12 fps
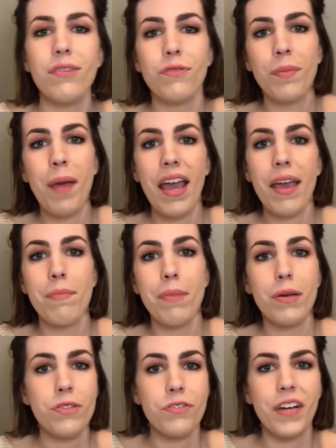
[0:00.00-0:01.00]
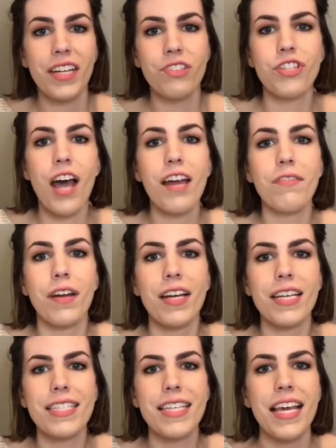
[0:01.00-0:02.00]
For my most read
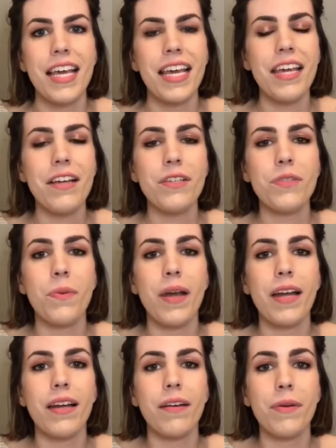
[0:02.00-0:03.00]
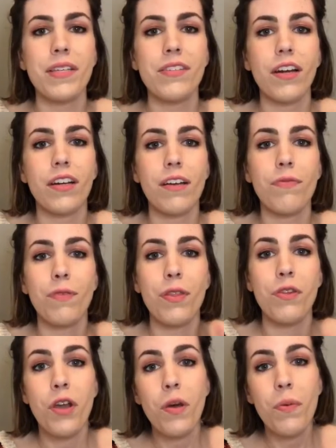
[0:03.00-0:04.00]
genres, here's where we start off with
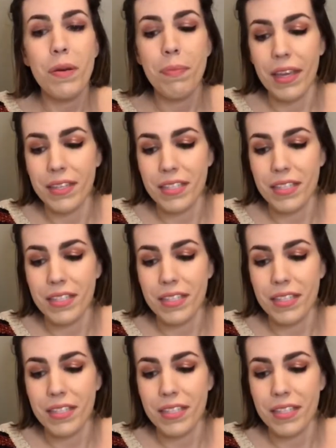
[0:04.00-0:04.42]
no one being